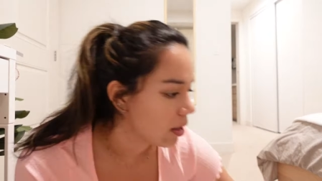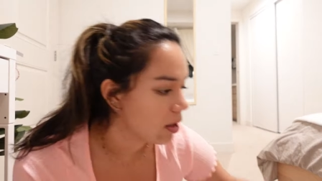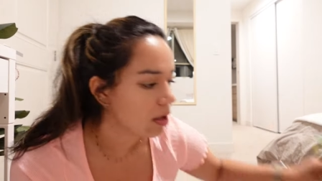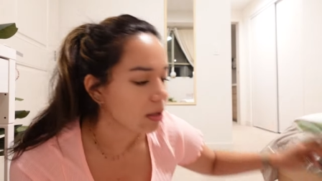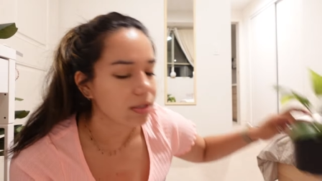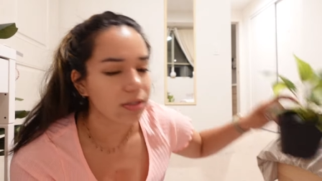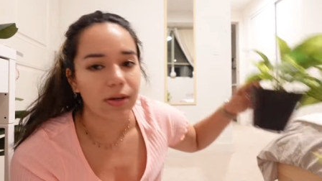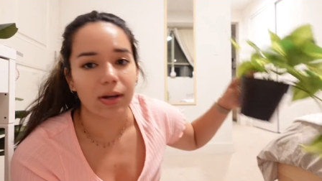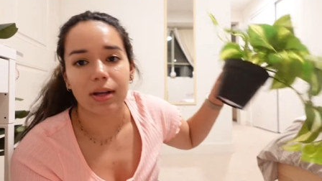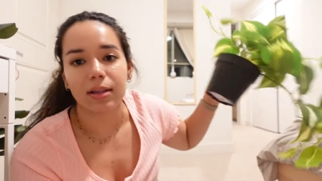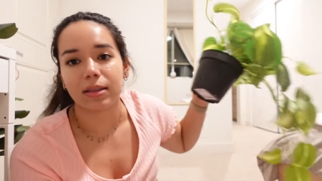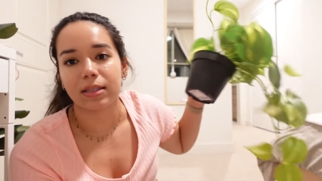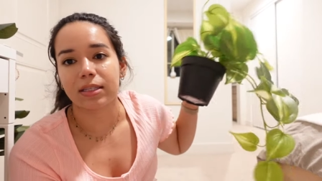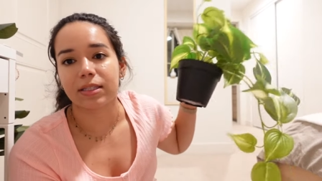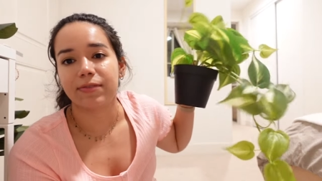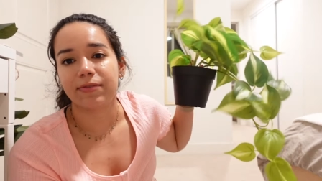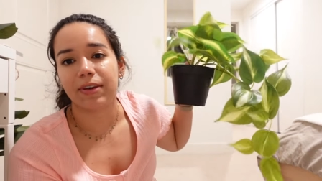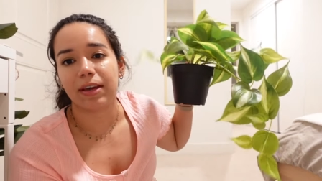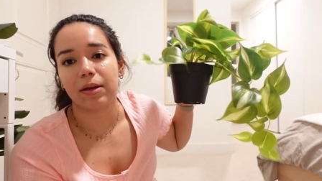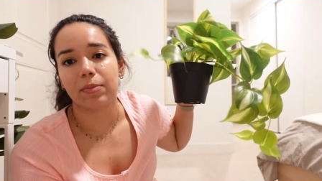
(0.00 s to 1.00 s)
Also got
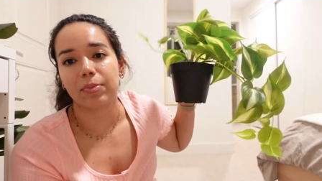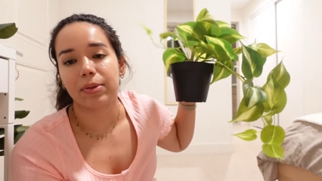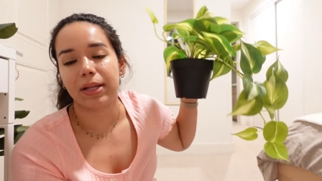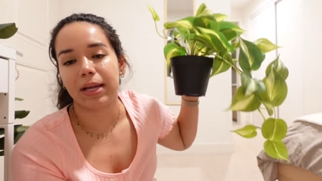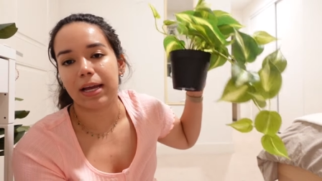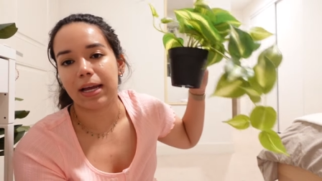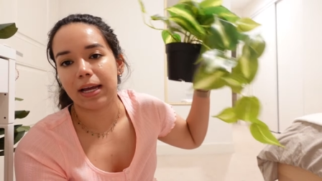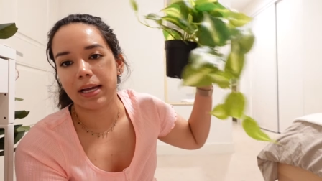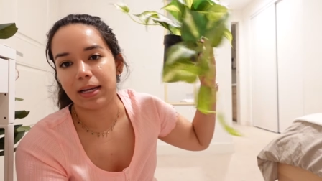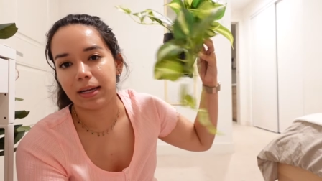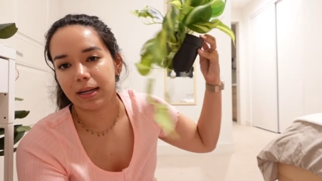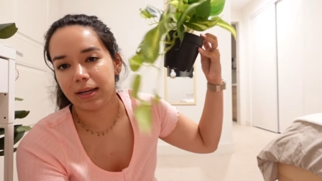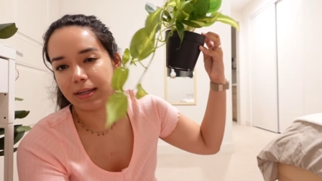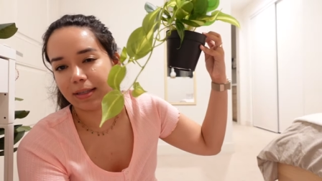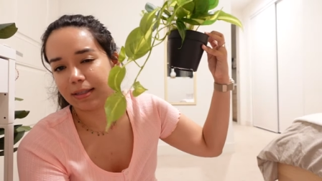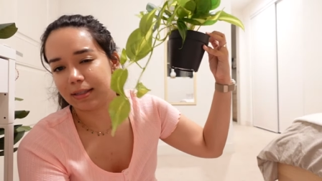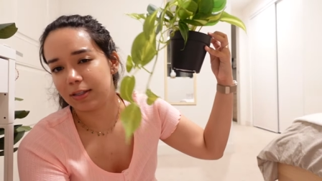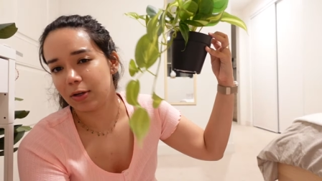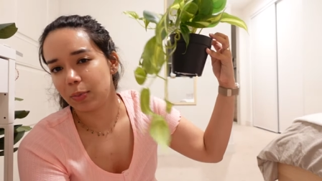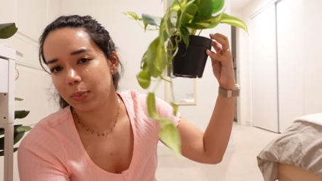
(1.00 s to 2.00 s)
this fake plant,
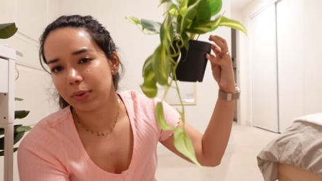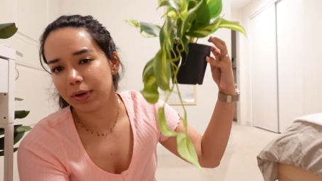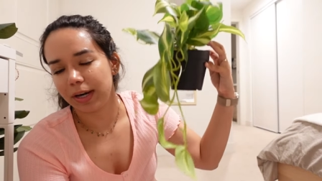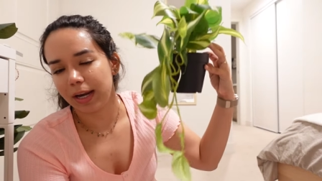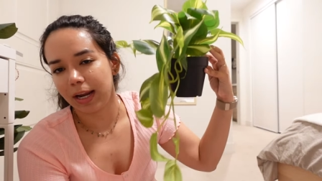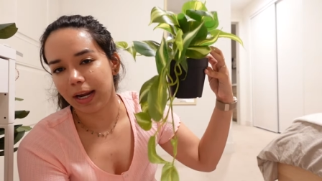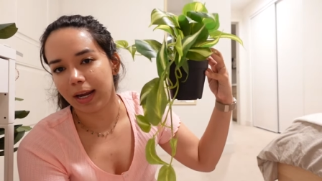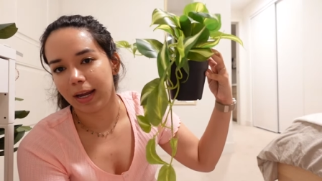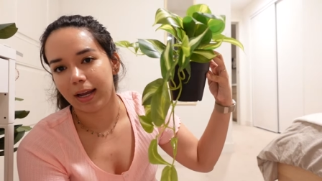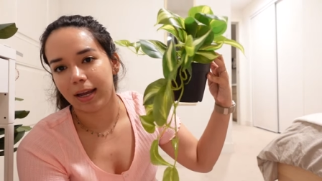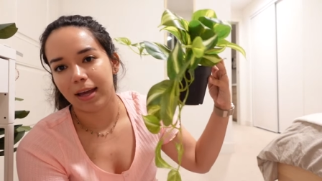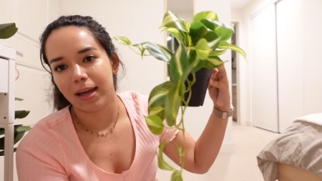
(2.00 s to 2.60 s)
so pretty.